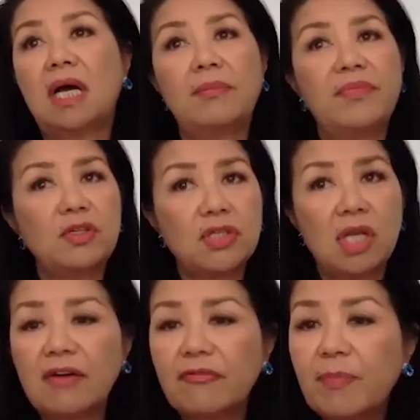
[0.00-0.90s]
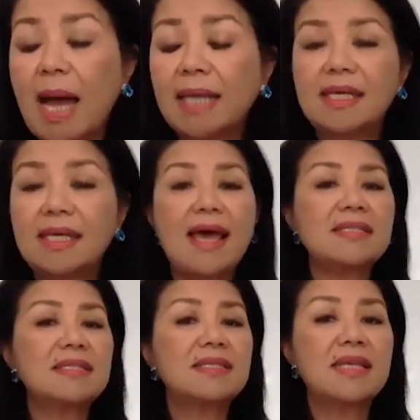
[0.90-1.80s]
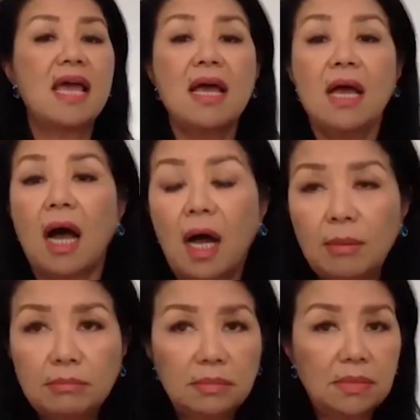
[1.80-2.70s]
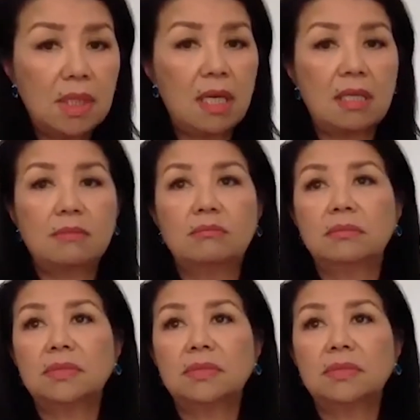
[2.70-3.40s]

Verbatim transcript: um, there's a lot of podcasts um, um,